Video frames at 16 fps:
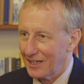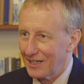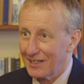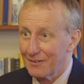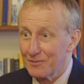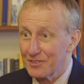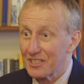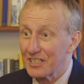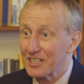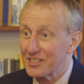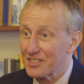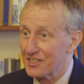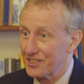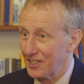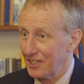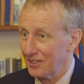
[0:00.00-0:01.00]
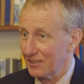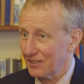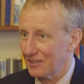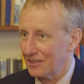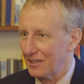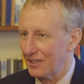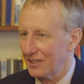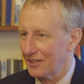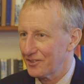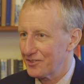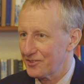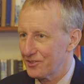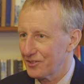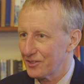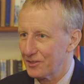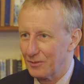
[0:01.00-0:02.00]
it was an easy sell. I
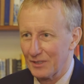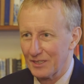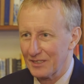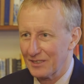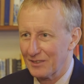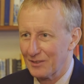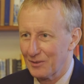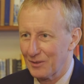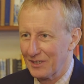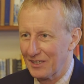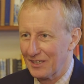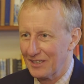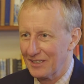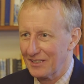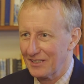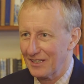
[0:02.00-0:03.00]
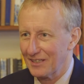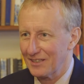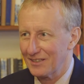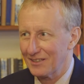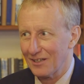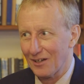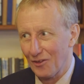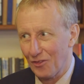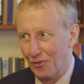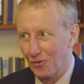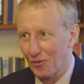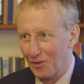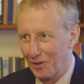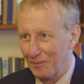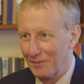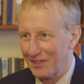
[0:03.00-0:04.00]
understood it quite quickly, and I
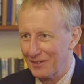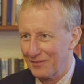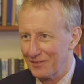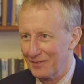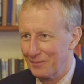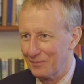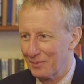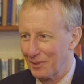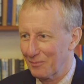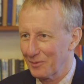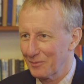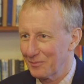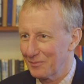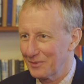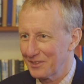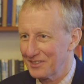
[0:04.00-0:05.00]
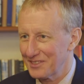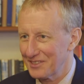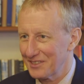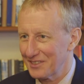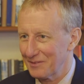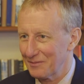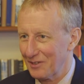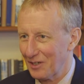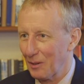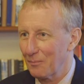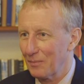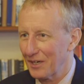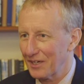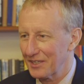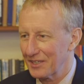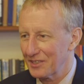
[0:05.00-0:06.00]
thought I might have a problem with the club
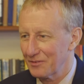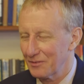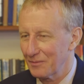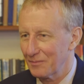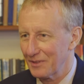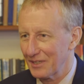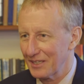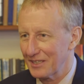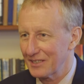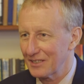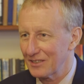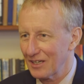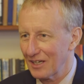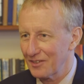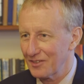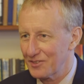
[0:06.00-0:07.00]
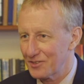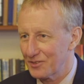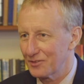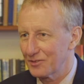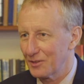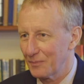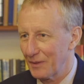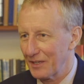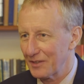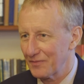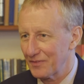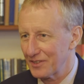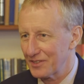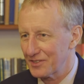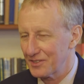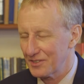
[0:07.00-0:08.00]
buying into it, but they understood the
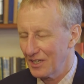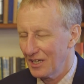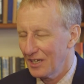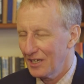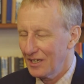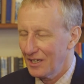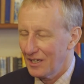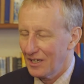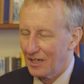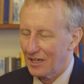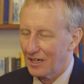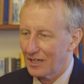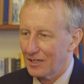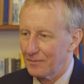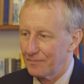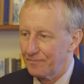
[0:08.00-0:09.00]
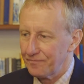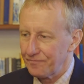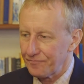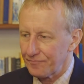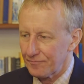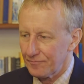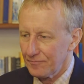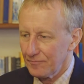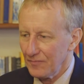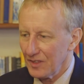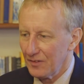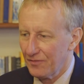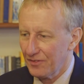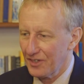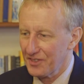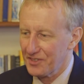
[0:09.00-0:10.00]
benefits.
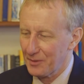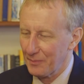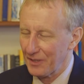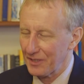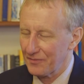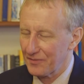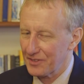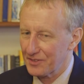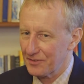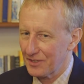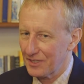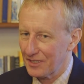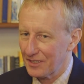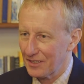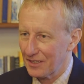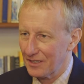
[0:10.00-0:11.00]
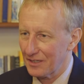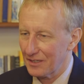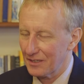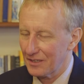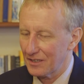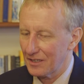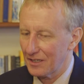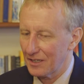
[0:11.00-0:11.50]
For us, the benefits really are